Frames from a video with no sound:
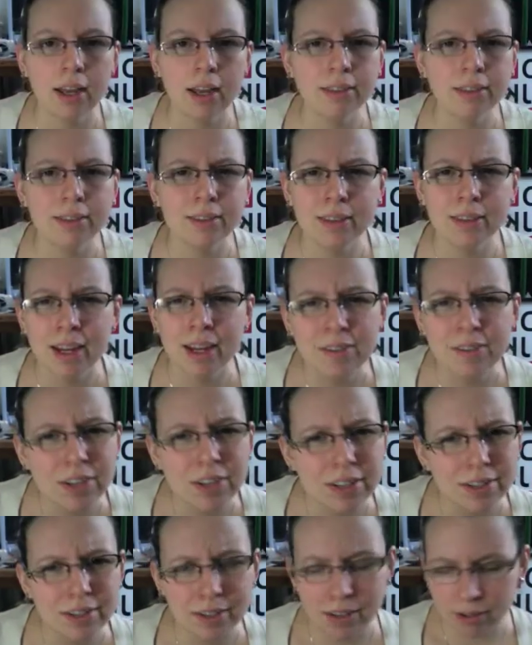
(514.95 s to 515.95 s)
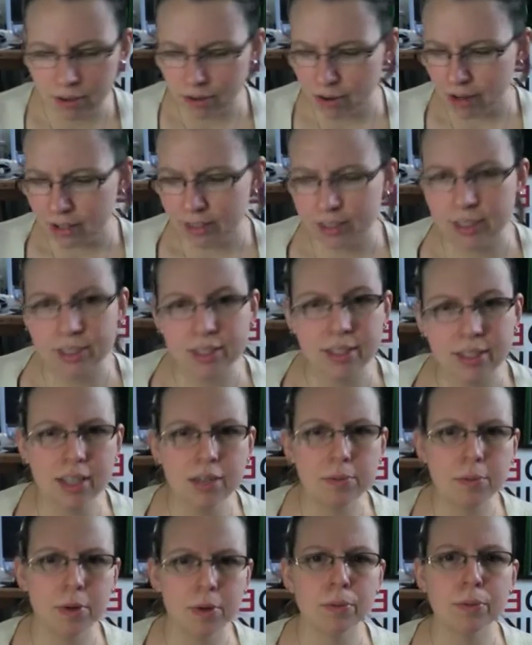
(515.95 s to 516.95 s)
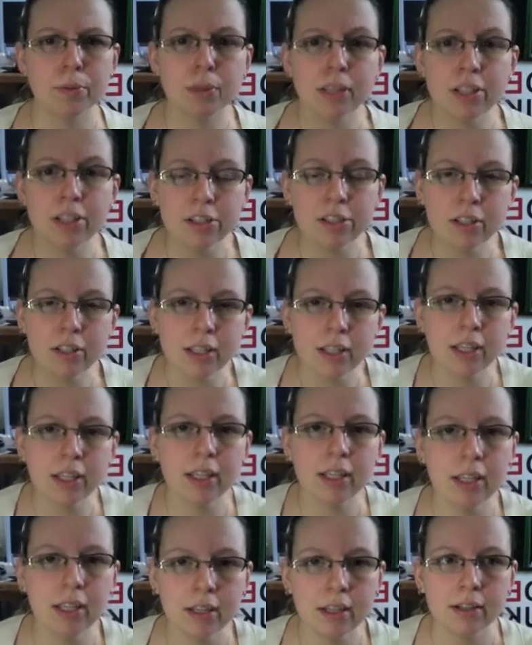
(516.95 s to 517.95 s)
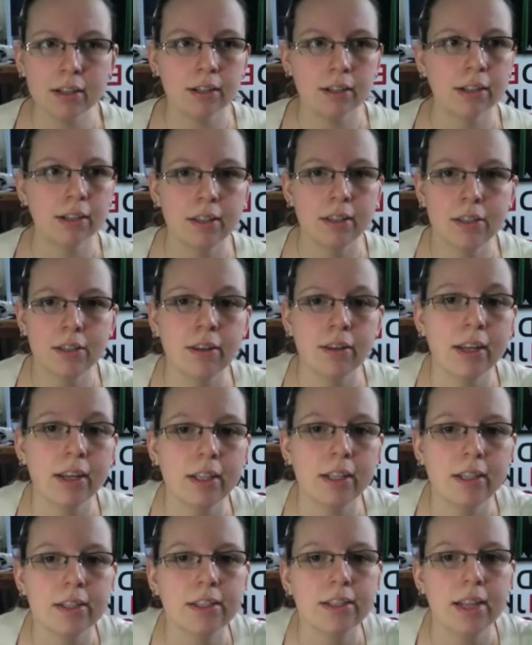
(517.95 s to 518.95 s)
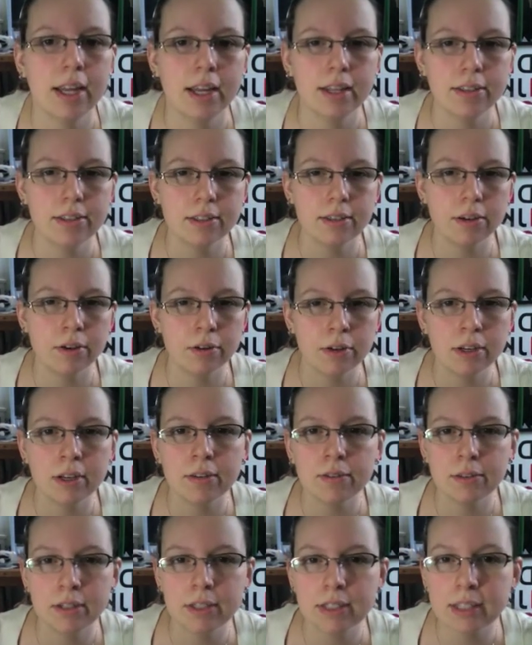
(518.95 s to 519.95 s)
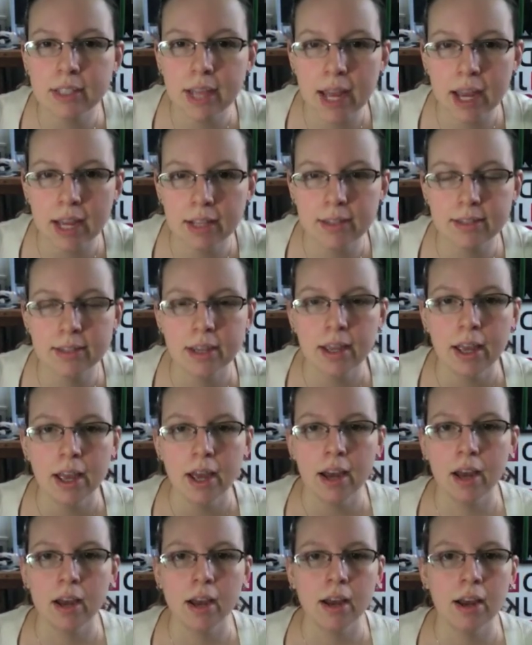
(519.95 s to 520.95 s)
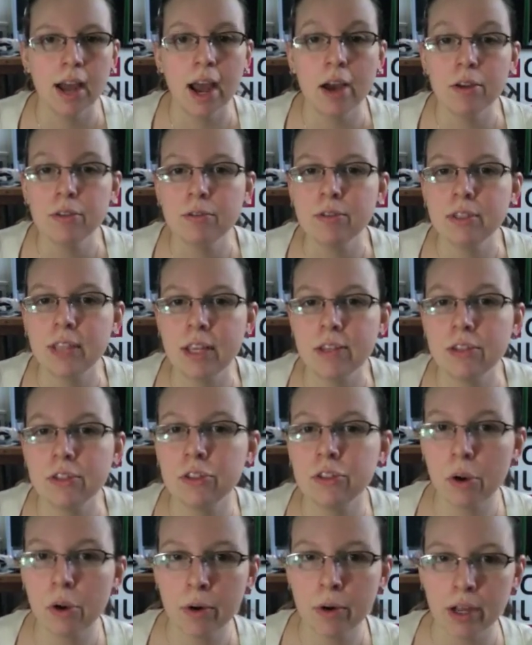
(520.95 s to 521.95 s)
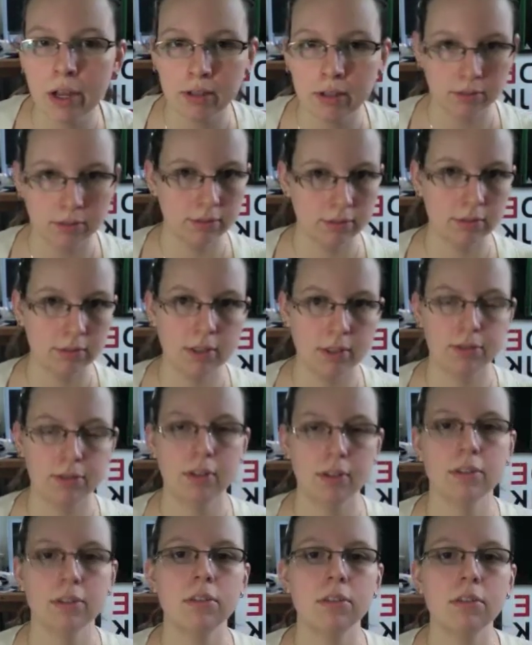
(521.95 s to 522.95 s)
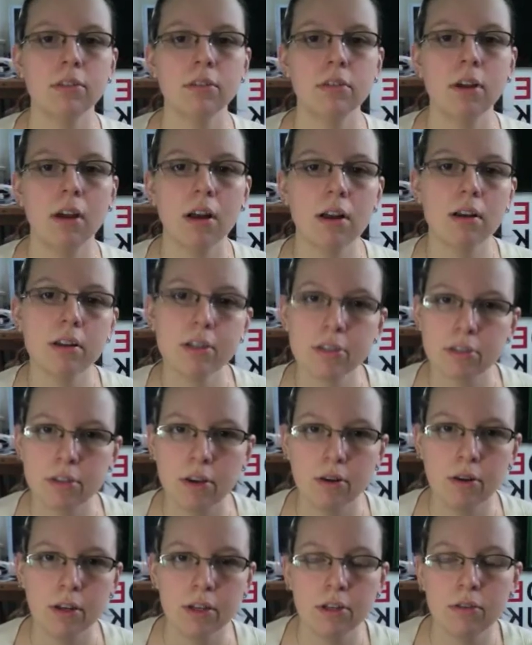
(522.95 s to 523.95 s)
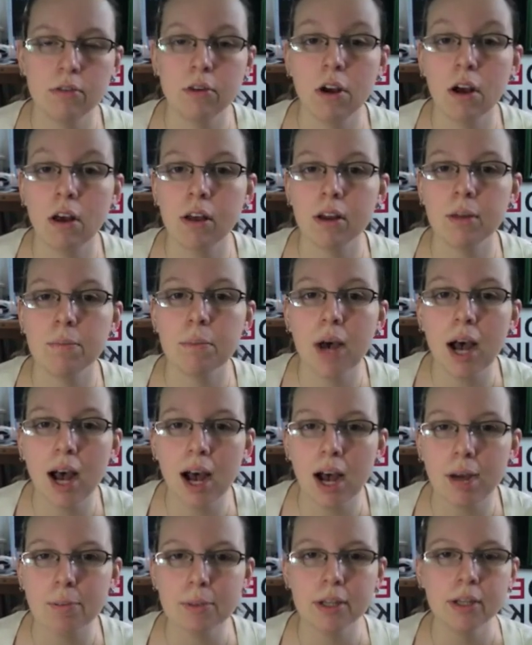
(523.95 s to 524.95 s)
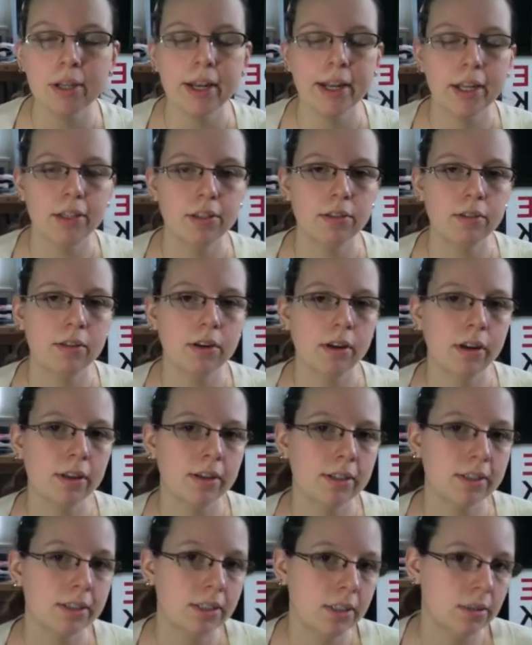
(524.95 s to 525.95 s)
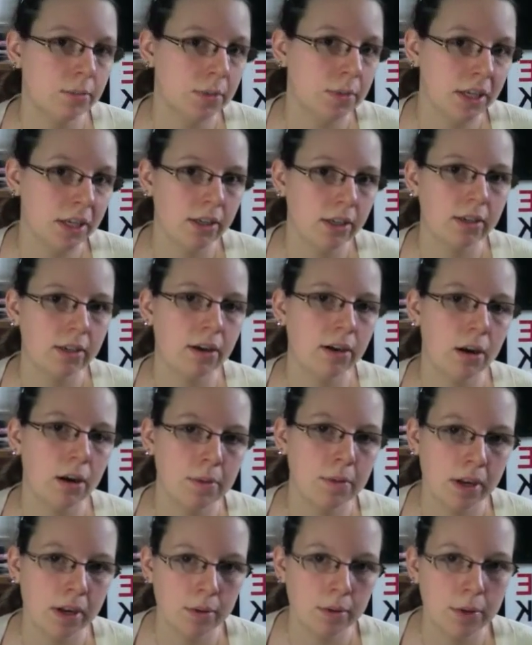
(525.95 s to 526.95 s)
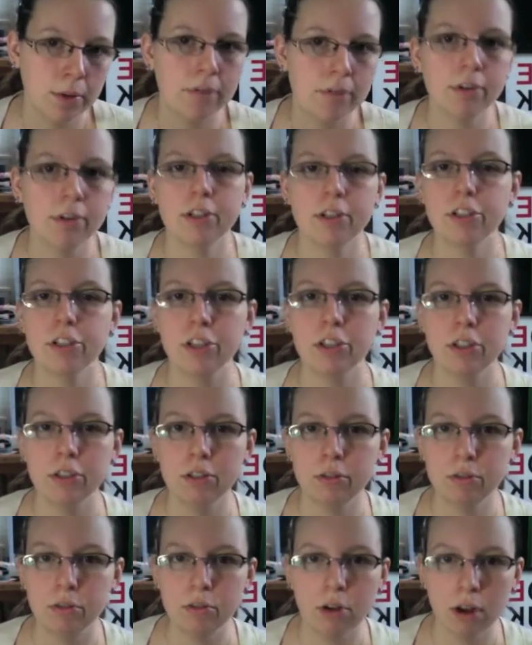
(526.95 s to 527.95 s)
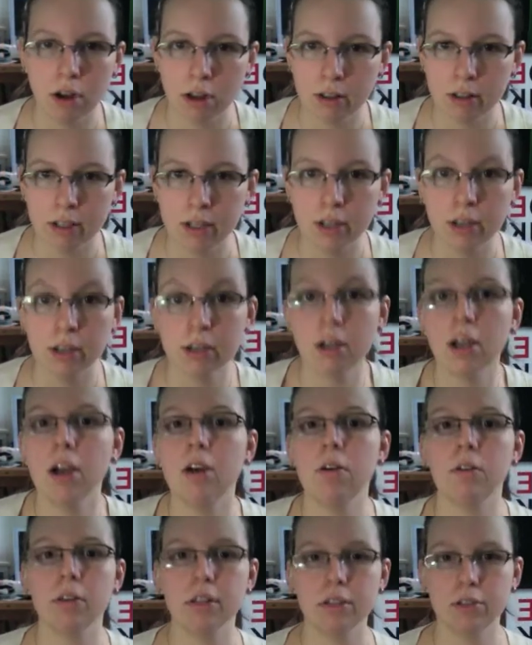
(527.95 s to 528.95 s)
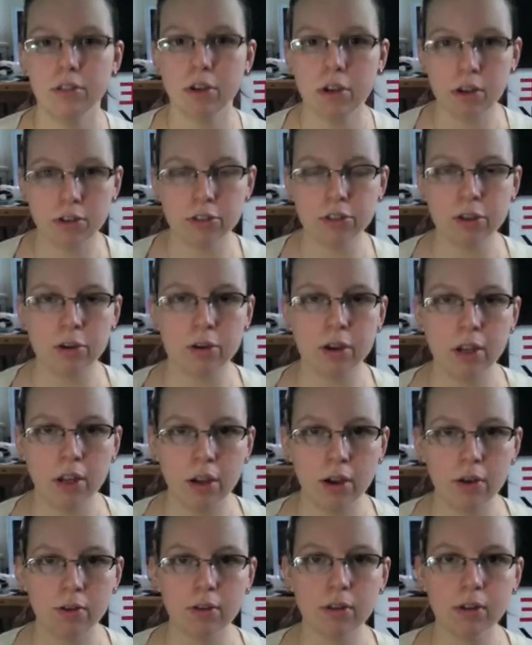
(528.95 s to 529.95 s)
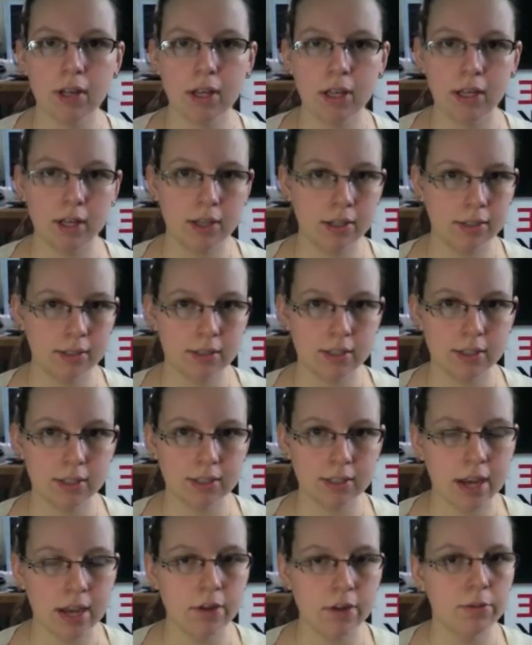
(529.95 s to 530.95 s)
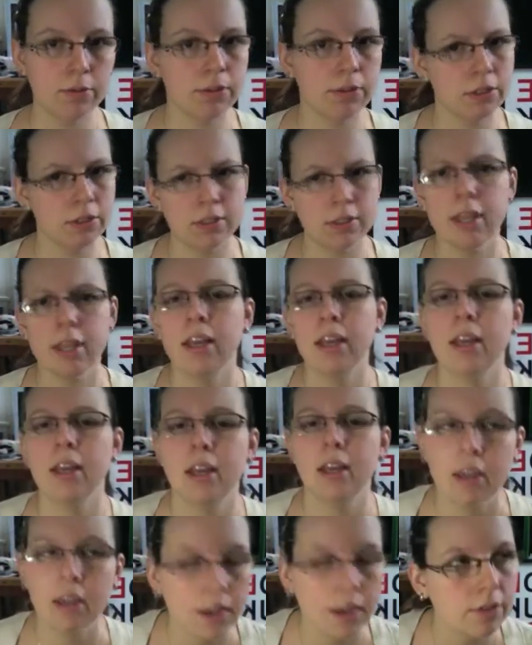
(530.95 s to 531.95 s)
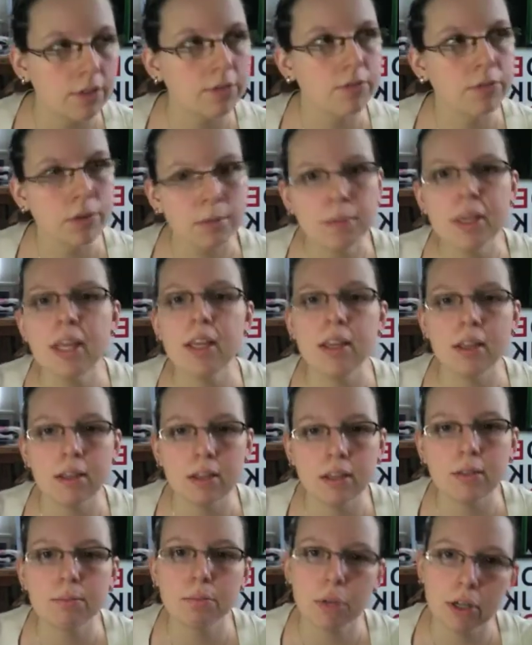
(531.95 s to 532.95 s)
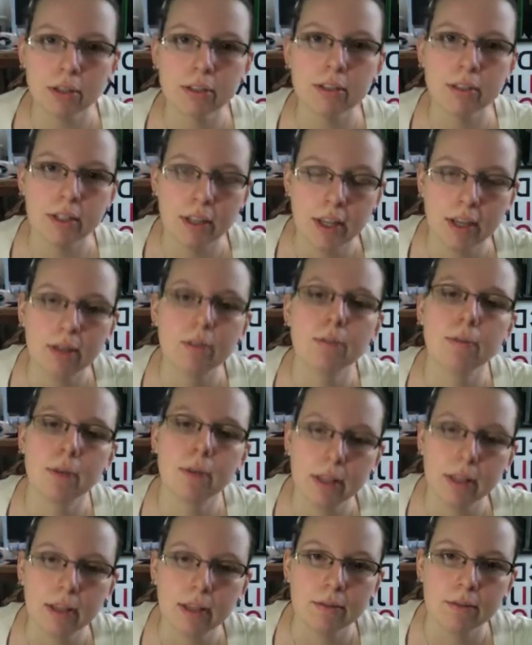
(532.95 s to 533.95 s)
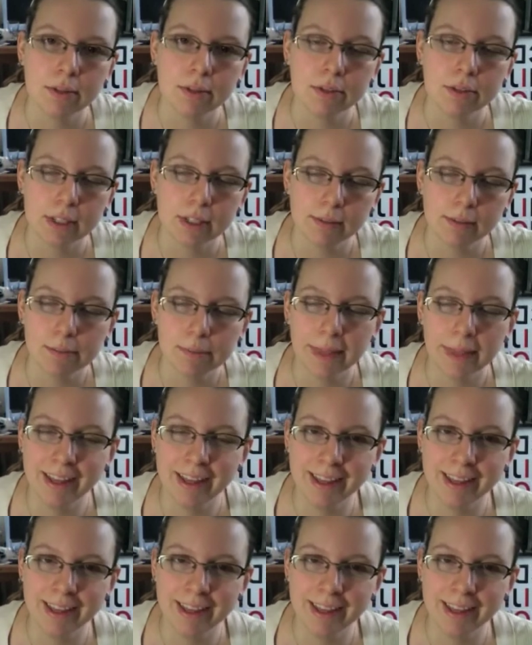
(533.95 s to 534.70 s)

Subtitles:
And not even across the sea, but regionally here in the United States, you go to different states. How do you say soda? Difference. Do you call it a soda? Do you call it a pop? Do you call it a CB, a carbonated beverage? Do you call it a Coke? It's all soda Coke, like it is in the South, which is, for me personally, really confusing.